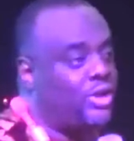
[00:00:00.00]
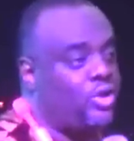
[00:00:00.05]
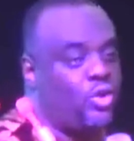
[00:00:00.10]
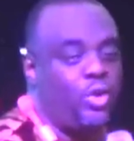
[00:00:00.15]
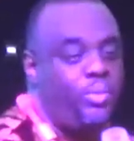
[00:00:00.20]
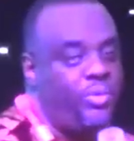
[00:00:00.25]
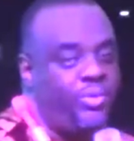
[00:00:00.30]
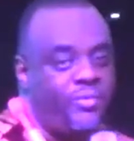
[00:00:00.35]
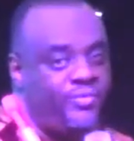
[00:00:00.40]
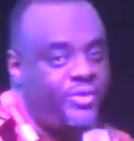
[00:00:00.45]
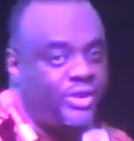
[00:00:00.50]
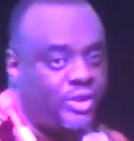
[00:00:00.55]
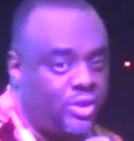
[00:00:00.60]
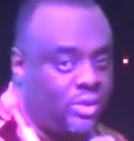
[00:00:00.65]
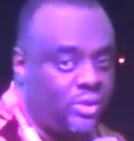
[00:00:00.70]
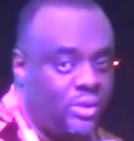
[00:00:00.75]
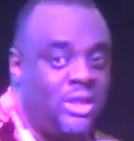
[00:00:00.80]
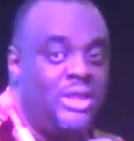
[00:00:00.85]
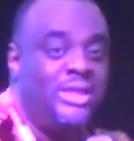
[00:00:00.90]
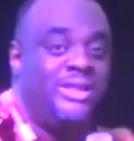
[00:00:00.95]
That's open
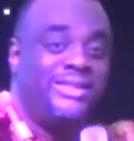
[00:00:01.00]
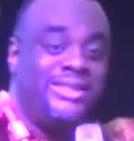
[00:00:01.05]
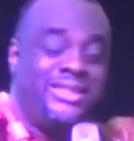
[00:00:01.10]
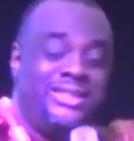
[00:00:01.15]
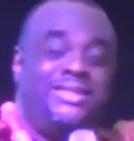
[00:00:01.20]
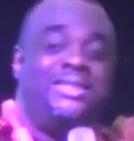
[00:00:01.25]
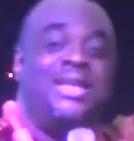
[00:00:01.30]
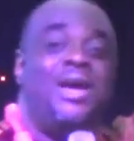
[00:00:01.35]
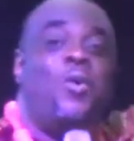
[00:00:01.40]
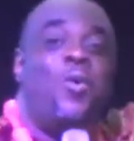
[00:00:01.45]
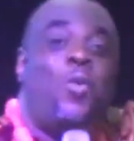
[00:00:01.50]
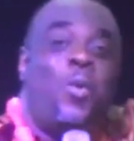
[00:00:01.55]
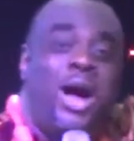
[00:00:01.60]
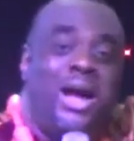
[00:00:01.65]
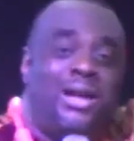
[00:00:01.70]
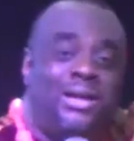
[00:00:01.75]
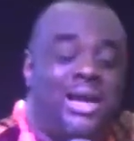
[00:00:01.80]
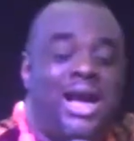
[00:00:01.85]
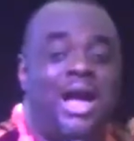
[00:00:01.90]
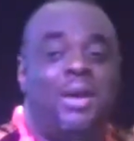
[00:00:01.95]
vision. Since day
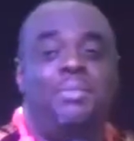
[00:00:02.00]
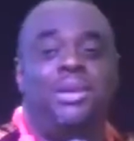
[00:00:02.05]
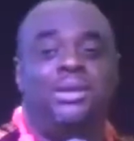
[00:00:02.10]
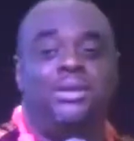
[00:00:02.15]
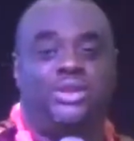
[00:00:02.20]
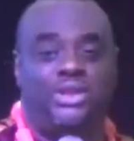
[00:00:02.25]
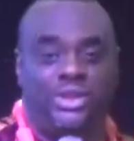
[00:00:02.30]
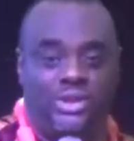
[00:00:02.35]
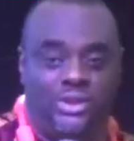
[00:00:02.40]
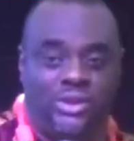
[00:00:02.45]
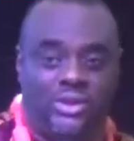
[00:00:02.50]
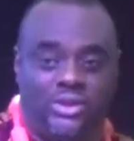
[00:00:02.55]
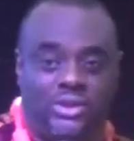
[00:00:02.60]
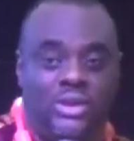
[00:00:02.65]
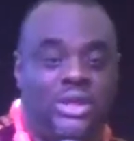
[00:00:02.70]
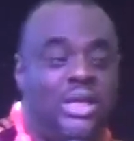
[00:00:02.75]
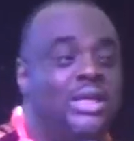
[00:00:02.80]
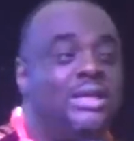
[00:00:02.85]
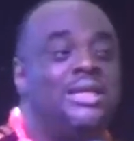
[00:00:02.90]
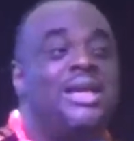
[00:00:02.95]
one, I met
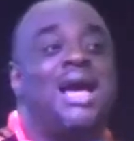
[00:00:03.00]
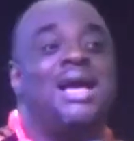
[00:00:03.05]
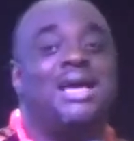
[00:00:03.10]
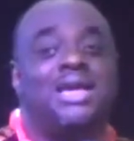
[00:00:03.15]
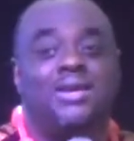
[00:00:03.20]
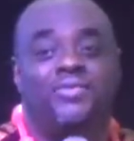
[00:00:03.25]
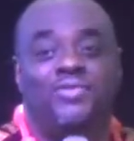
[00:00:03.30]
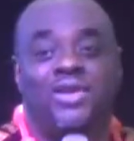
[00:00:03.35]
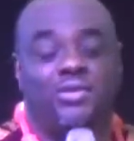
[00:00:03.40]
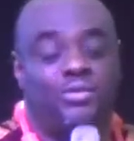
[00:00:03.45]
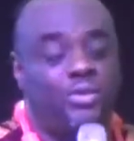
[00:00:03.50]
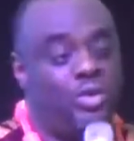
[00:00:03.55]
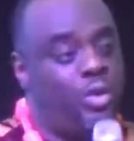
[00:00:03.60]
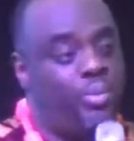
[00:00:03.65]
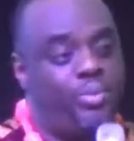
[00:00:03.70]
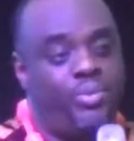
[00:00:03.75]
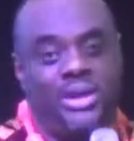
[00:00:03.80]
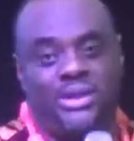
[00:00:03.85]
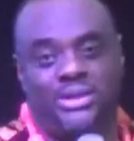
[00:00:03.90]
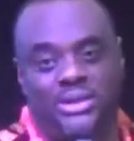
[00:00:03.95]
Jesus. That gift has been
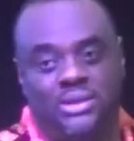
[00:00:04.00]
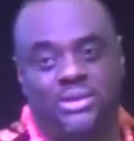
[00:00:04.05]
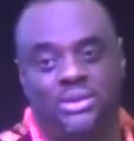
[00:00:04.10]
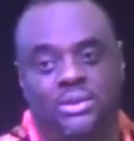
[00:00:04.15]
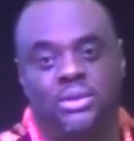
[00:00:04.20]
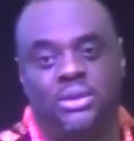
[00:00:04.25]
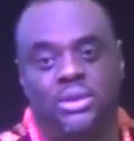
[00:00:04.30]
operating.